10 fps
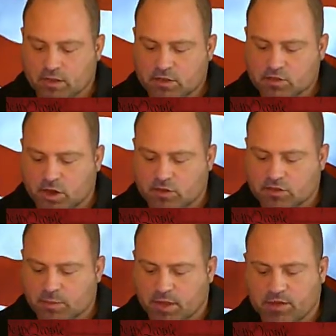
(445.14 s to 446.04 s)
Charles
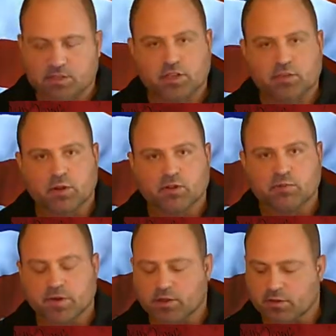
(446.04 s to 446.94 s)
de Montesquieu wrote
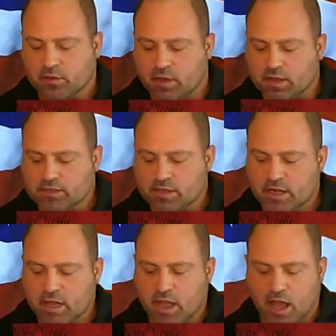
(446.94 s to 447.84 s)
Spirit of the Laws,
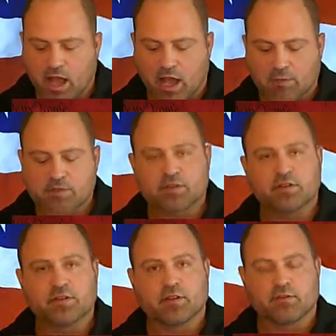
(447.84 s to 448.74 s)
Hobbs,
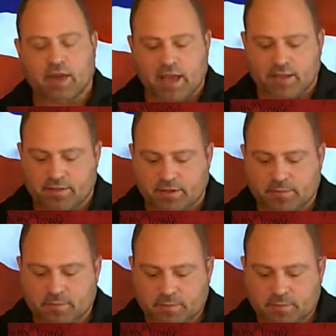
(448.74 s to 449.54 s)
the Leviathan,